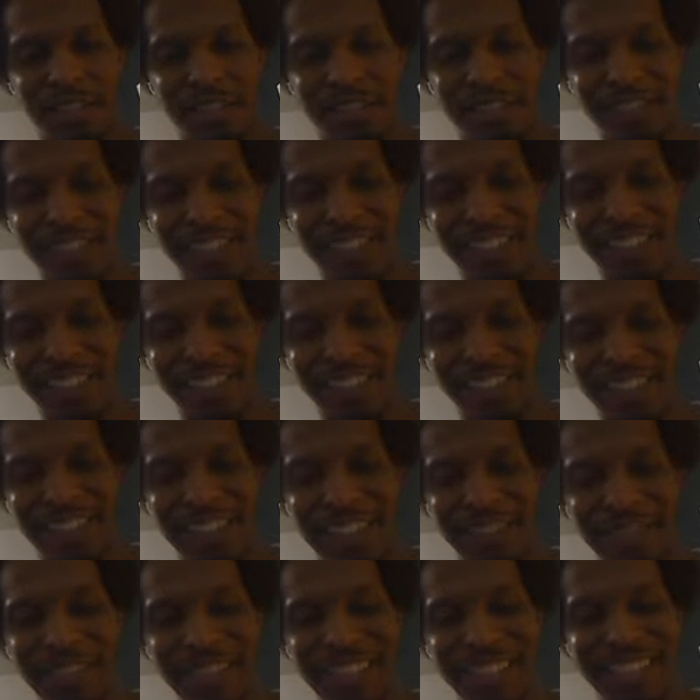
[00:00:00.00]
no, I didn't
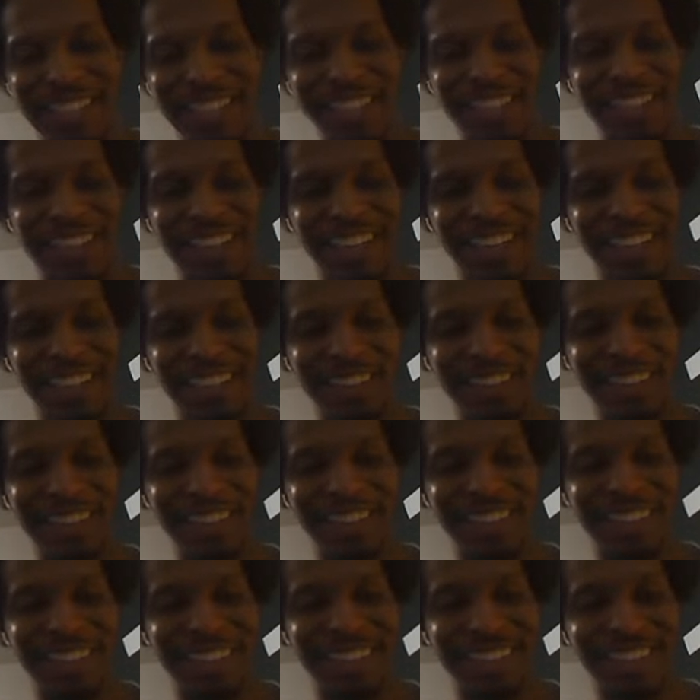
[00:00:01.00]
do that.
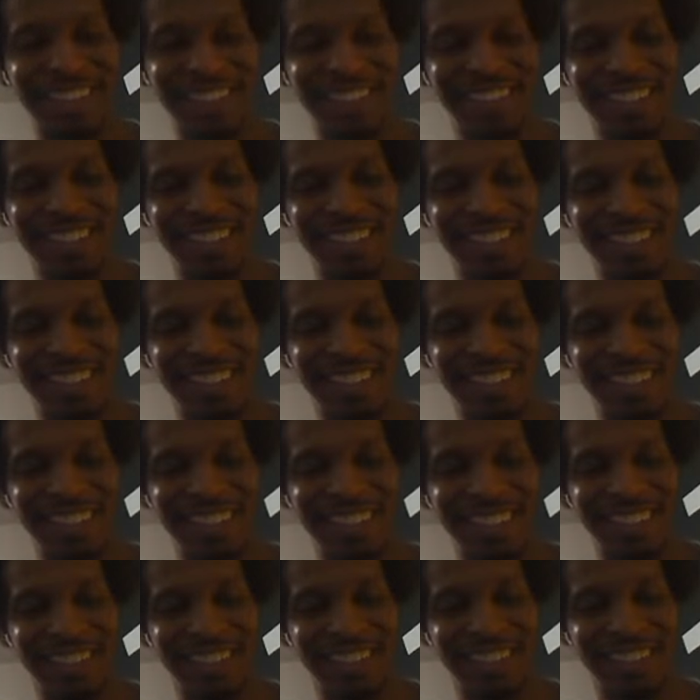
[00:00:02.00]
it's a
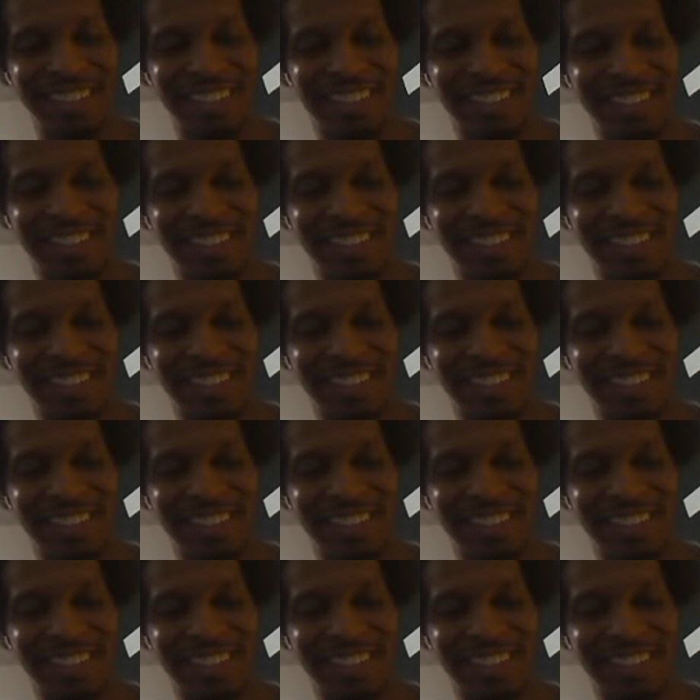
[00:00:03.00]
trap.